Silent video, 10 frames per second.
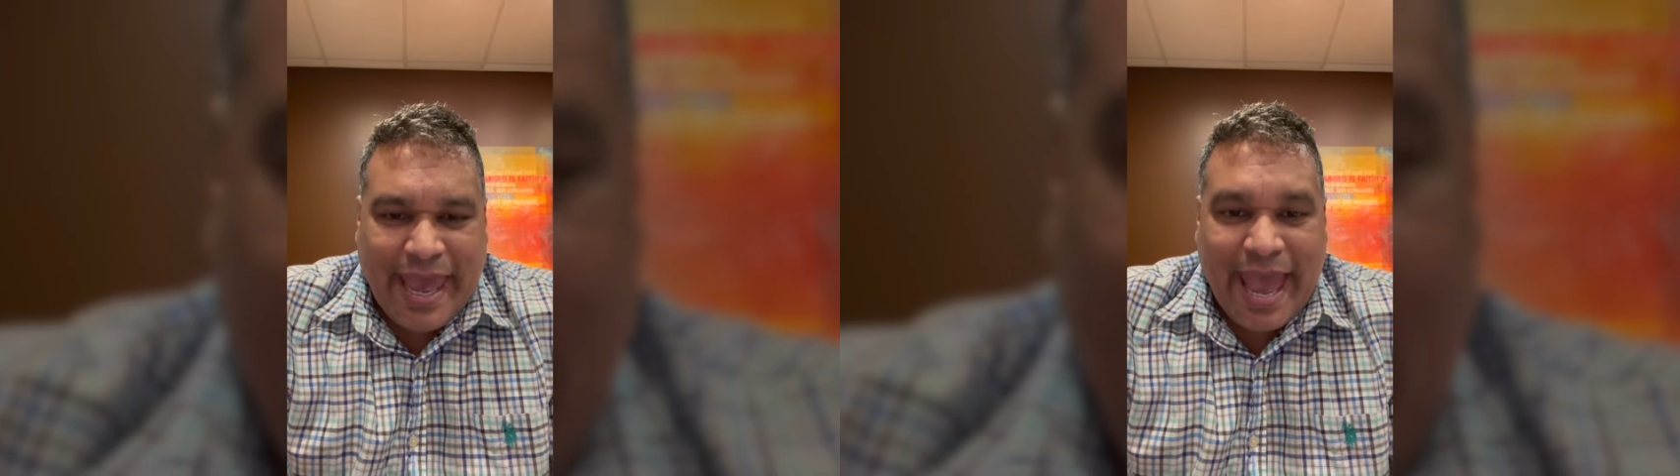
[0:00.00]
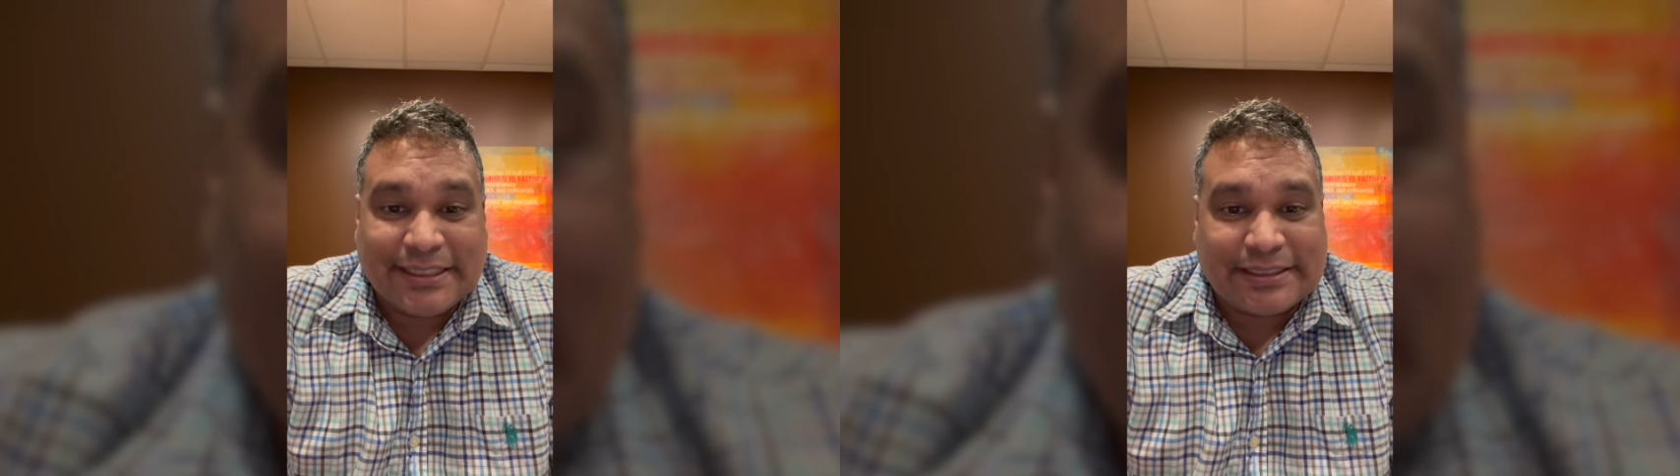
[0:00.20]

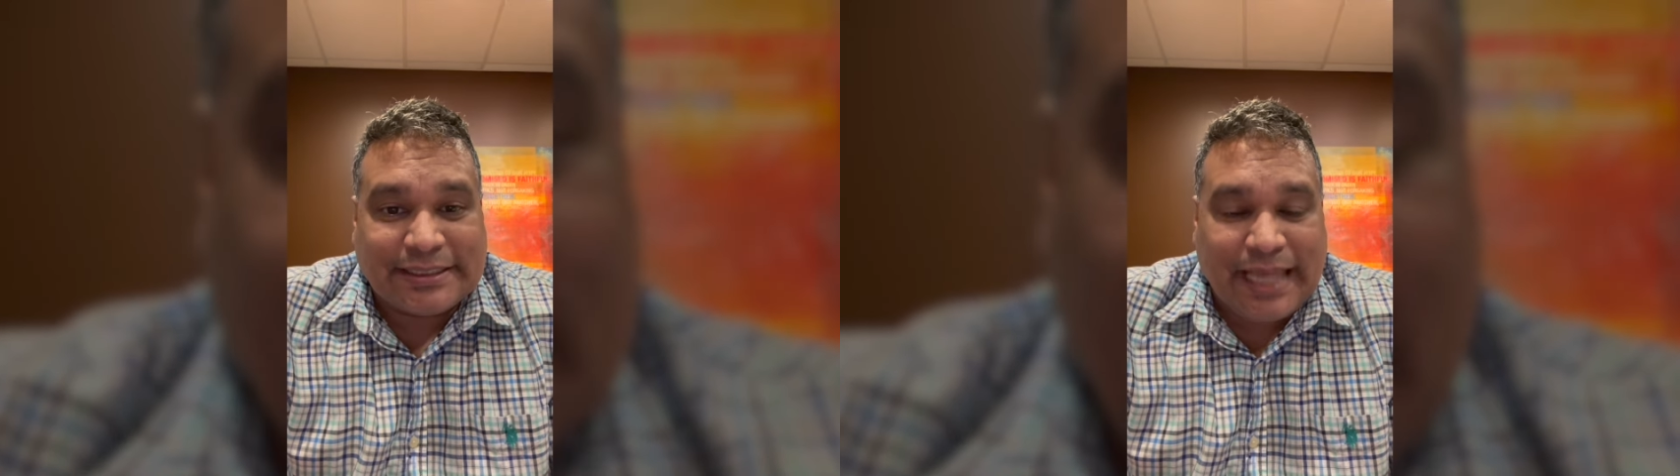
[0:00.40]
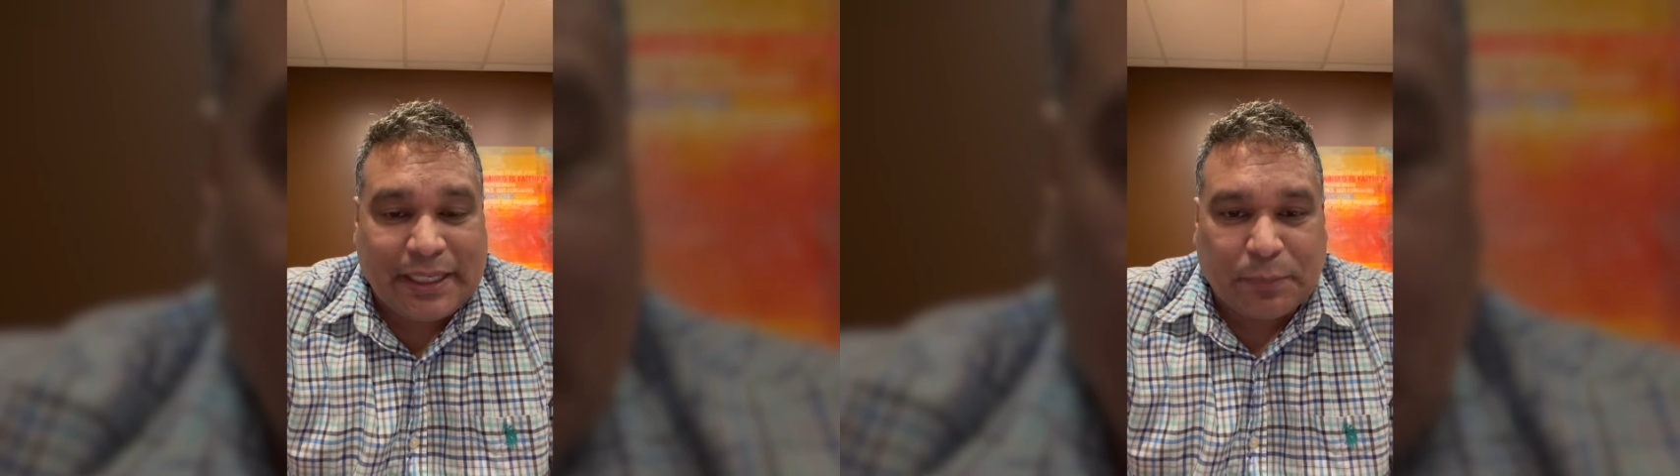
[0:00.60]
and
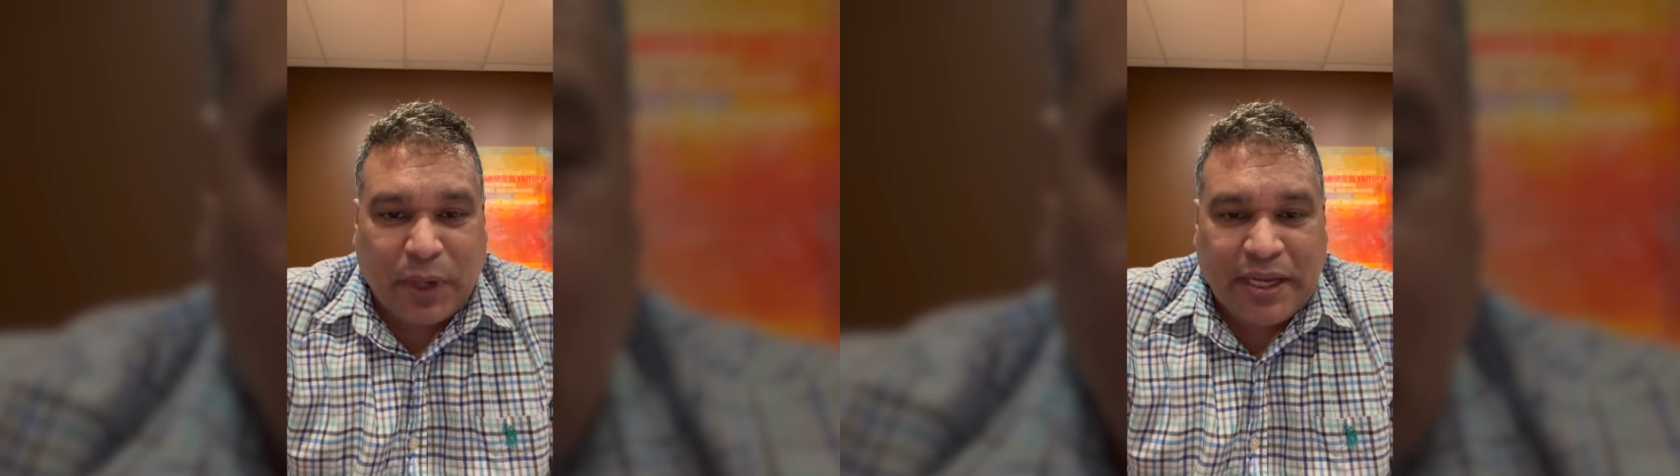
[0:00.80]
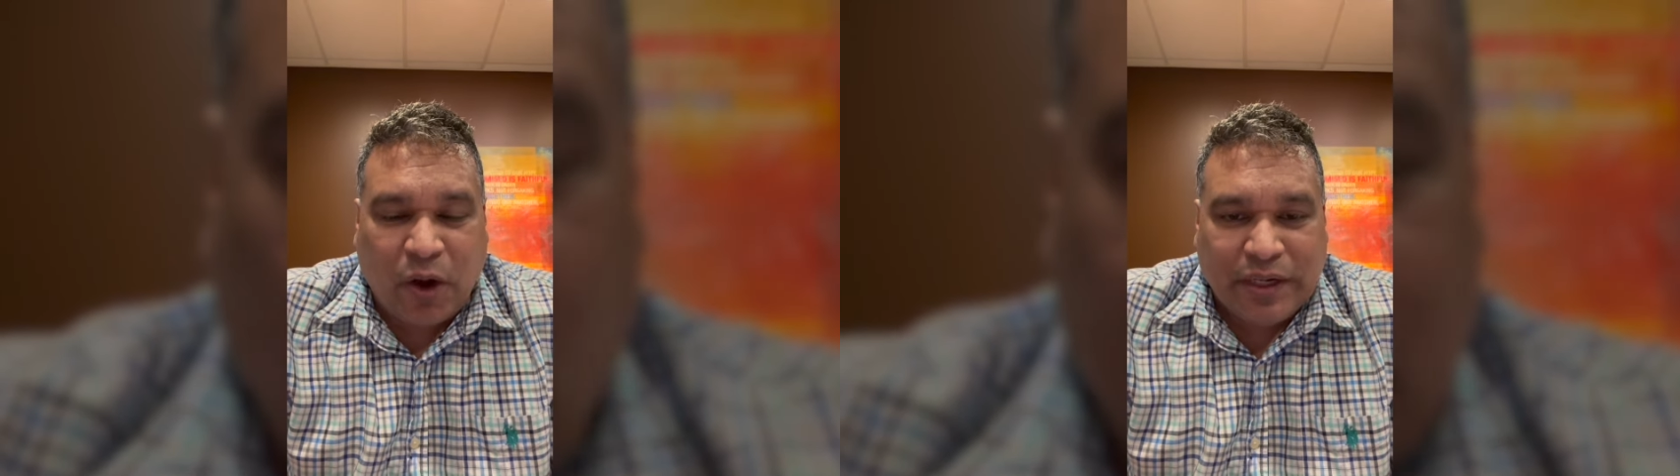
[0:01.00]

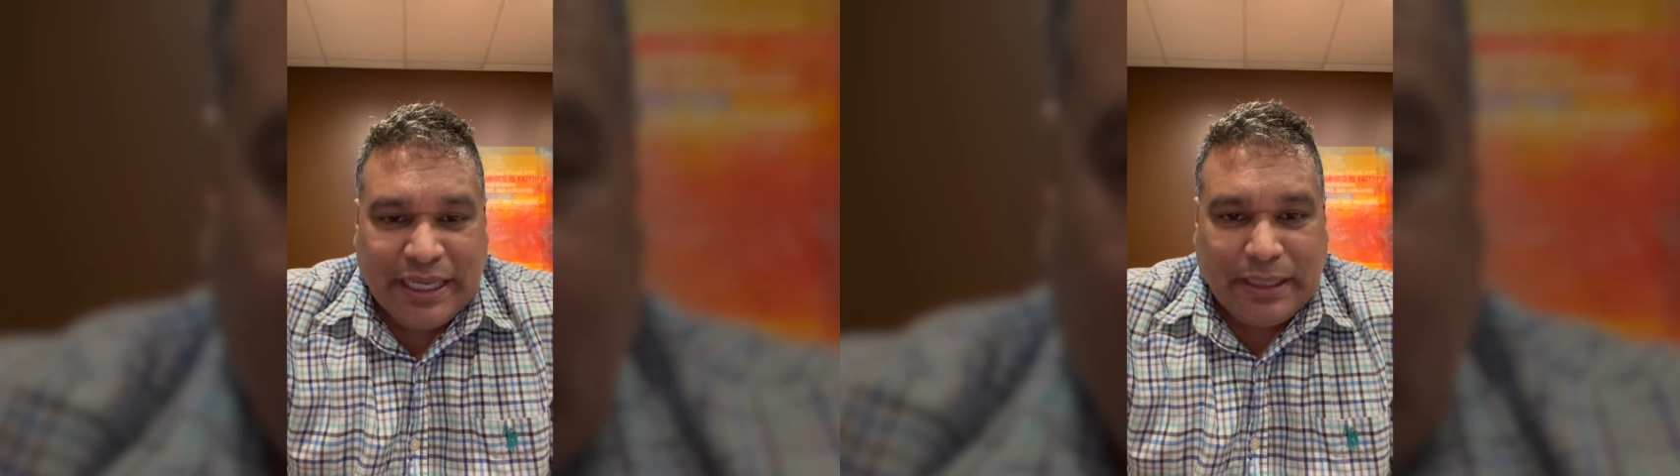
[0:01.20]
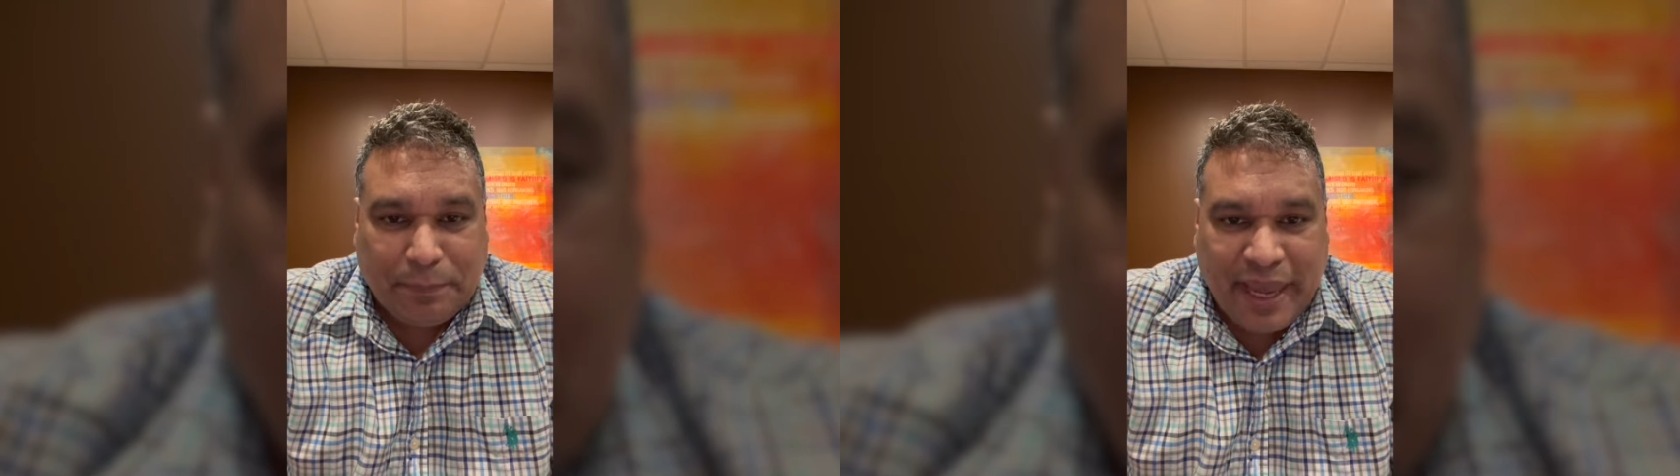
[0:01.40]
celebrate our
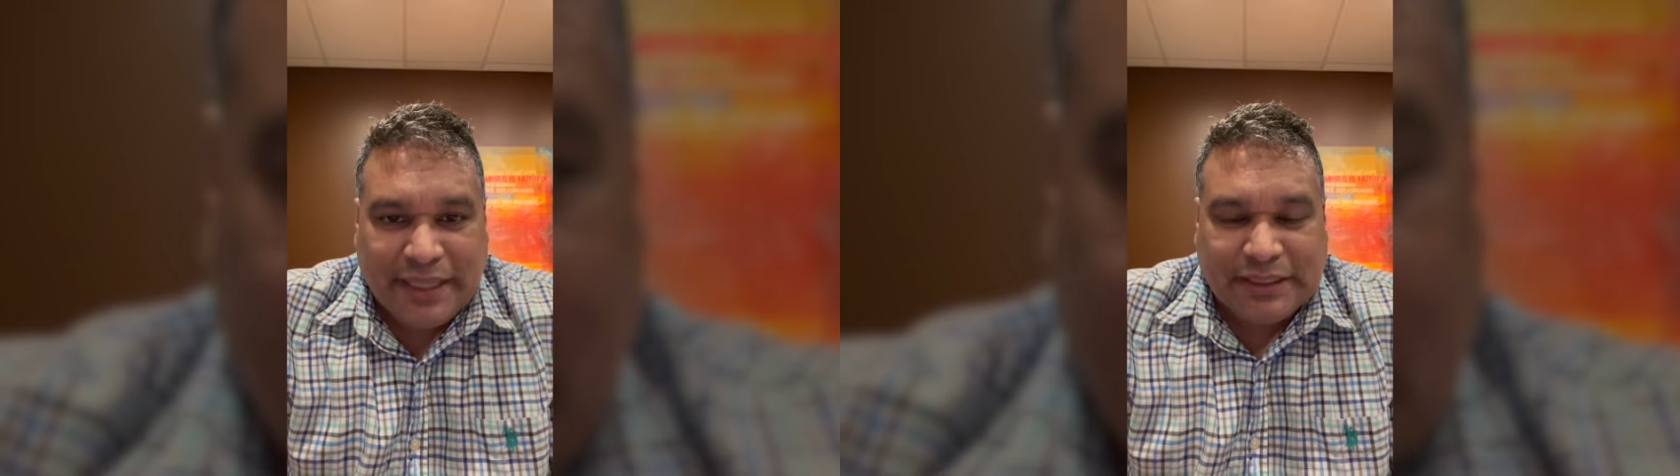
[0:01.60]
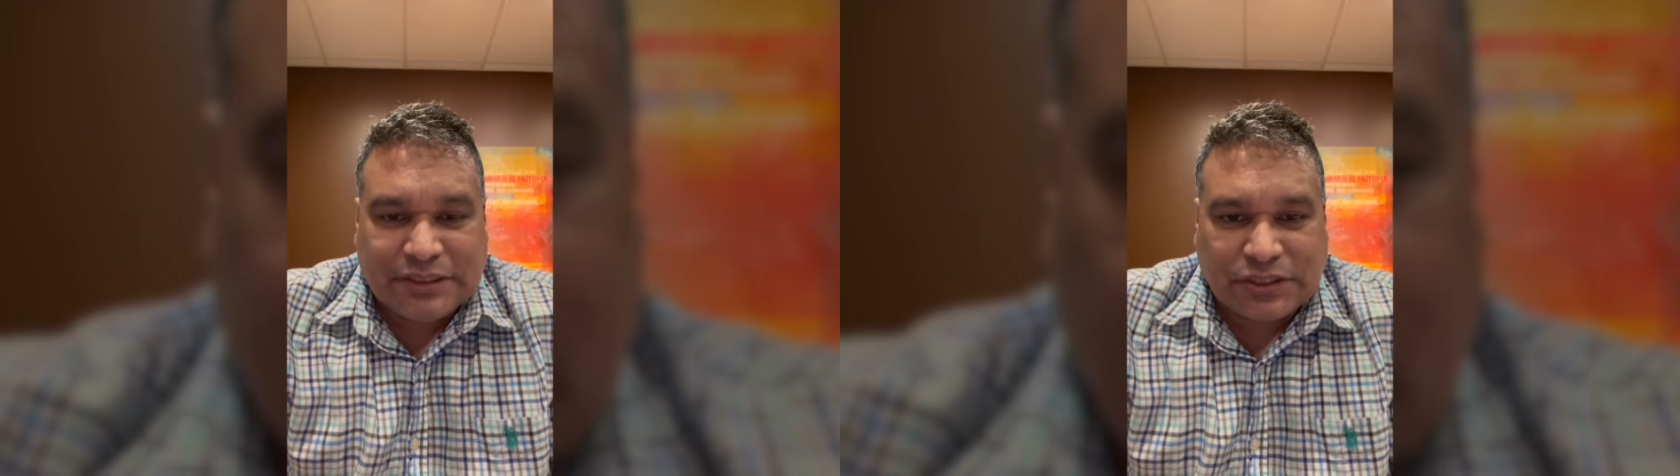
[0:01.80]

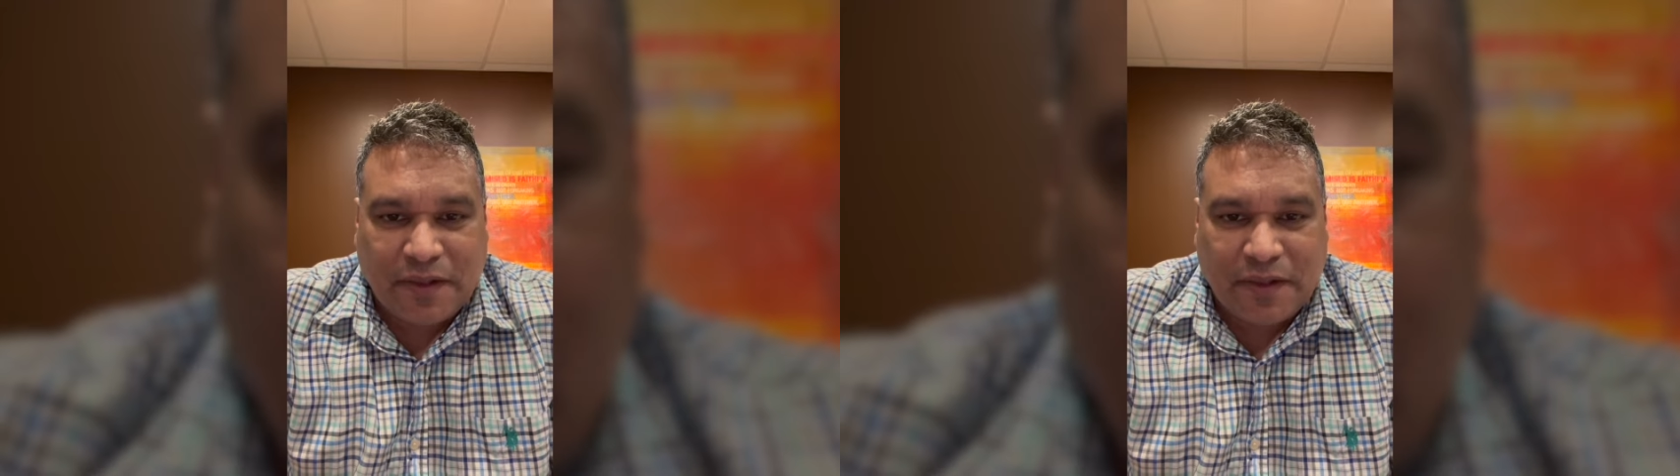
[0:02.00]
independence